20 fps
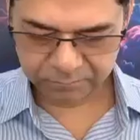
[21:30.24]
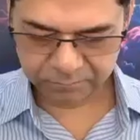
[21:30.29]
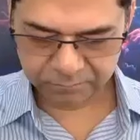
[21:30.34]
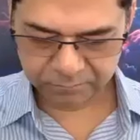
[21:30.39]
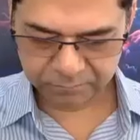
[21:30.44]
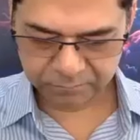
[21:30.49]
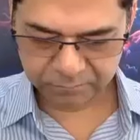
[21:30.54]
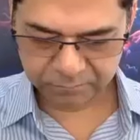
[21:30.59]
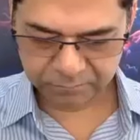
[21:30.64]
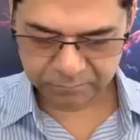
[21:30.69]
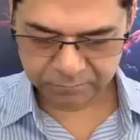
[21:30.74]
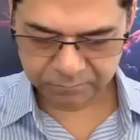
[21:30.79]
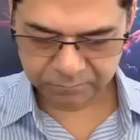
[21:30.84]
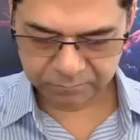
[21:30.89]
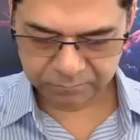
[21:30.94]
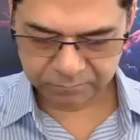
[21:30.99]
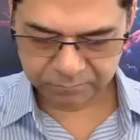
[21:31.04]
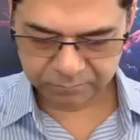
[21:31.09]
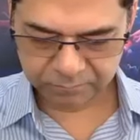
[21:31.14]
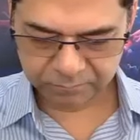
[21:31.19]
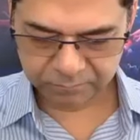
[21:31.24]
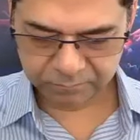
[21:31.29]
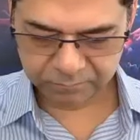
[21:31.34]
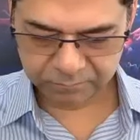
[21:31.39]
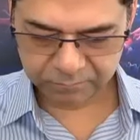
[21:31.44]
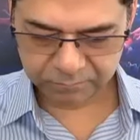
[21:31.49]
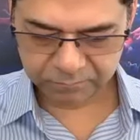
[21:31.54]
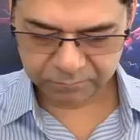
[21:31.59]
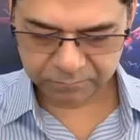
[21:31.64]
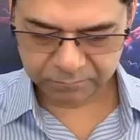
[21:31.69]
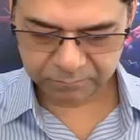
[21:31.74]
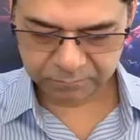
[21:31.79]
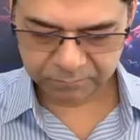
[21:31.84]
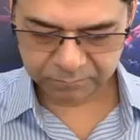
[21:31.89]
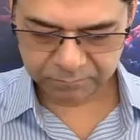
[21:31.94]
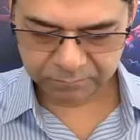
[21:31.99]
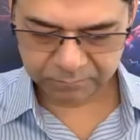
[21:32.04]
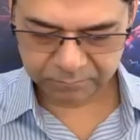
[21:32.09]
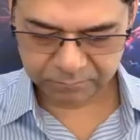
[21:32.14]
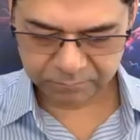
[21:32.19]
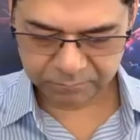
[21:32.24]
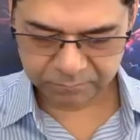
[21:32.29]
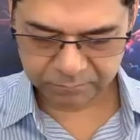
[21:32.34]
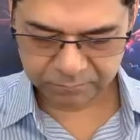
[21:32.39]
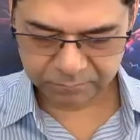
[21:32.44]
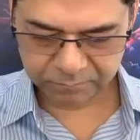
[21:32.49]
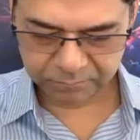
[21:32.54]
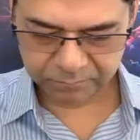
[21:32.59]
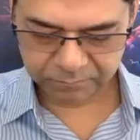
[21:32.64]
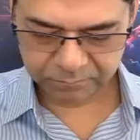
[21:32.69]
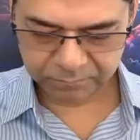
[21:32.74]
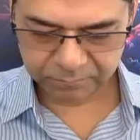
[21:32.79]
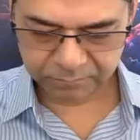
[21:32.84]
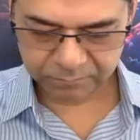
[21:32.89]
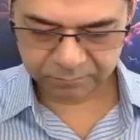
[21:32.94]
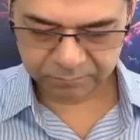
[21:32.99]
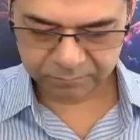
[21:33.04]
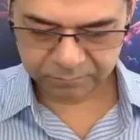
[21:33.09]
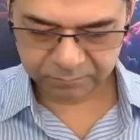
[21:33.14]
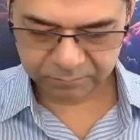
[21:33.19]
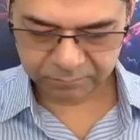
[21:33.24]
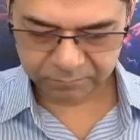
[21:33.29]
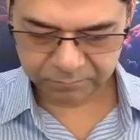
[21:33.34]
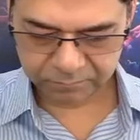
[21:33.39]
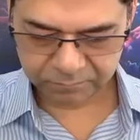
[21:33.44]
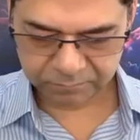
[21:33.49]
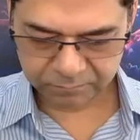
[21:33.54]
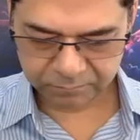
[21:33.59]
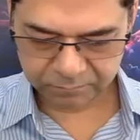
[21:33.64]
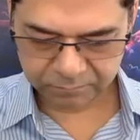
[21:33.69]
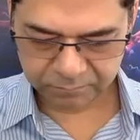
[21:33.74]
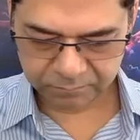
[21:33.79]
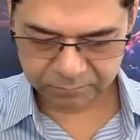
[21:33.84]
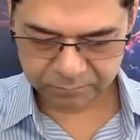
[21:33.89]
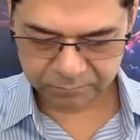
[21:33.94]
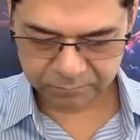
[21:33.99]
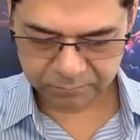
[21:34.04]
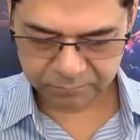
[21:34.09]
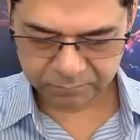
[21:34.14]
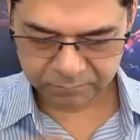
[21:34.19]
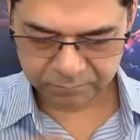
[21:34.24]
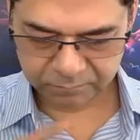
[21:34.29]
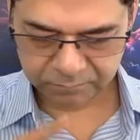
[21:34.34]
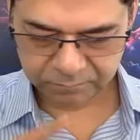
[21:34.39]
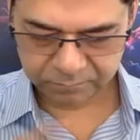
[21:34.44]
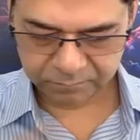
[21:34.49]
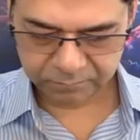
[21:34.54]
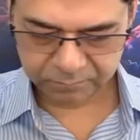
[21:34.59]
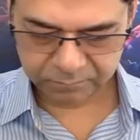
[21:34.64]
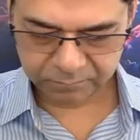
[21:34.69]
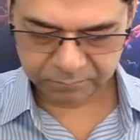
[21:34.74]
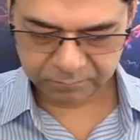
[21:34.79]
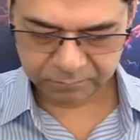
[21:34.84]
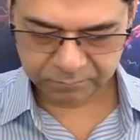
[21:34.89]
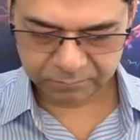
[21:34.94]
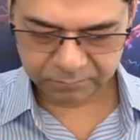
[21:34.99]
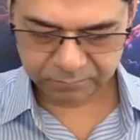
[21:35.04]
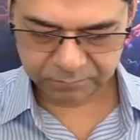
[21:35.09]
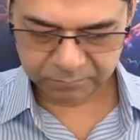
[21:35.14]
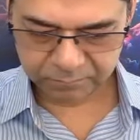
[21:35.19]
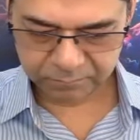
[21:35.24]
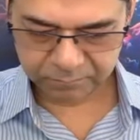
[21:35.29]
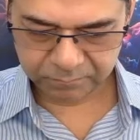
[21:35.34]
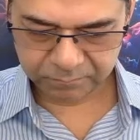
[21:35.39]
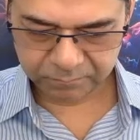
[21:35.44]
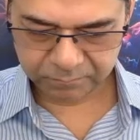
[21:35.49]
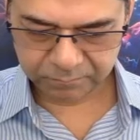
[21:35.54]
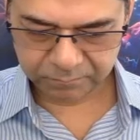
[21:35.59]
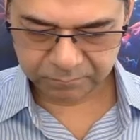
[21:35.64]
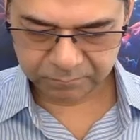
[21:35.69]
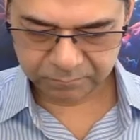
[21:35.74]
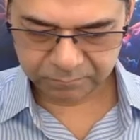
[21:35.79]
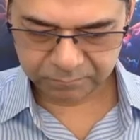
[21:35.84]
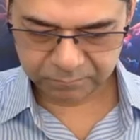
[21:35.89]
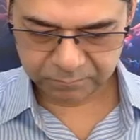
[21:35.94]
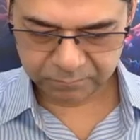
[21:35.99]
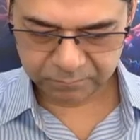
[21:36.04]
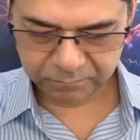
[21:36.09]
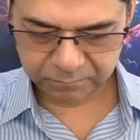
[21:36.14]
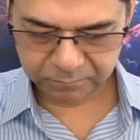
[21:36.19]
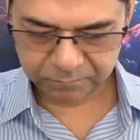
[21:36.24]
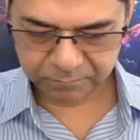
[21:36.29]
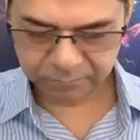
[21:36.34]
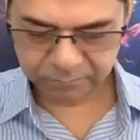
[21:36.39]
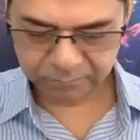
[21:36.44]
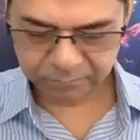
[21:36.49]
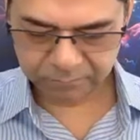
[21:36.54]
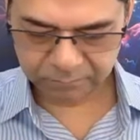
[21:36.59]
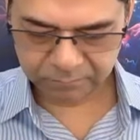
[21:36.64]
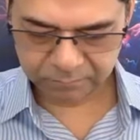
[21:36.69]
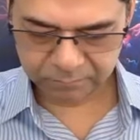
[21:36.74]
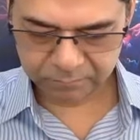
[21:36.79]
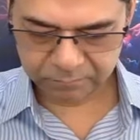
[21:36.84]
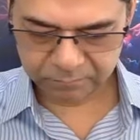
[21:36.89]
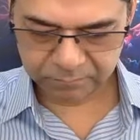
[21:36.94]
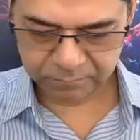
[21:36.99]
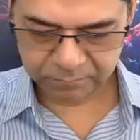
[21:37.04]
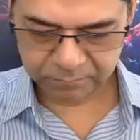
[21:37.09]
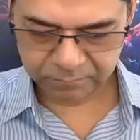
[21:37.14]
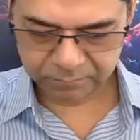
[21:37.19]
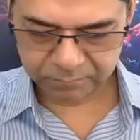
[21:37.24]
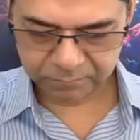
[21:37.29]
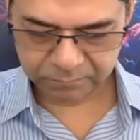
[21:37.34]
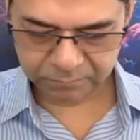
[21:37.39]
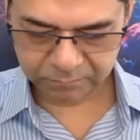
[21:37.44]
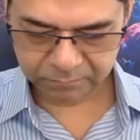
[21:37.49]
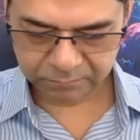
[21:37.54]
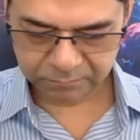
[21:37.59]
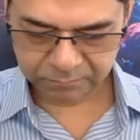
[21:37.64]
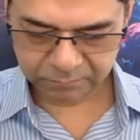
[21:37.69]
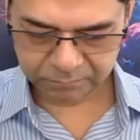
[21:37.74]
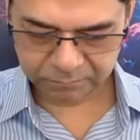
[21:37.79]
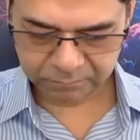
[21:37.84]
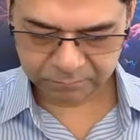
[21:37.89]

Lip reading: (no one is talking)